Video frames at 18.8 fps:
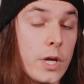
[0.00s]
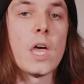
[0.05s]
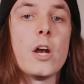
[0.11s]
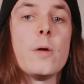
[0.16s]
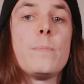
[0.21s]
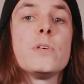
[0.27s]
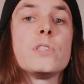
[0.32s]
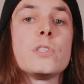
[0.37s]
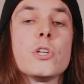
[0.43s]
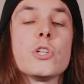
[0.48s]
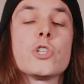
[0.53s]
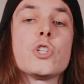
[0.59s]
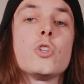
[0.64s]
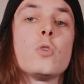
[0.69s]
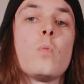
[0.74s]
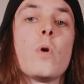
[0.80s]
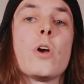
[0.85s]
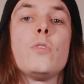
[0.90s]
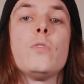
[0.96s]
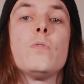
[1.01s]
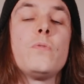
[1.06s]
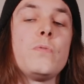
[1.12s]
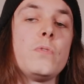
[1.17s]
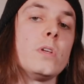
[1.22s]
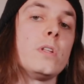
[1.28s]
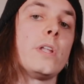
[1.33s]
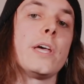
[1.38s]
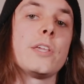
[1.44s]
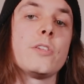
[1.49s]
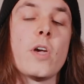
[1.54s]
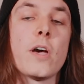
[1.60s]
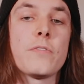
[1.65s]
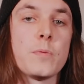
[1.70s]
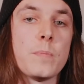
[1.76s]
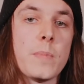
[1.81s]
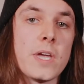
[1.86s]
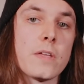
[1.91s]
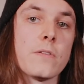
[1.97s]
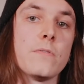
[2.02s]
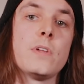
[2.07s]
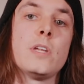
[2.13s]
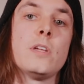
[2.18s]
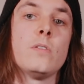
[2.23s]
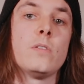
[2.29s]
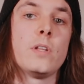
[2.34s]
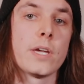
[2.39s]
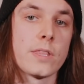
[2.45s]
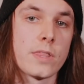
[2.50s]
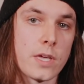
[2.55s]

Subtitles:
in a position where you feel like you have to make a video like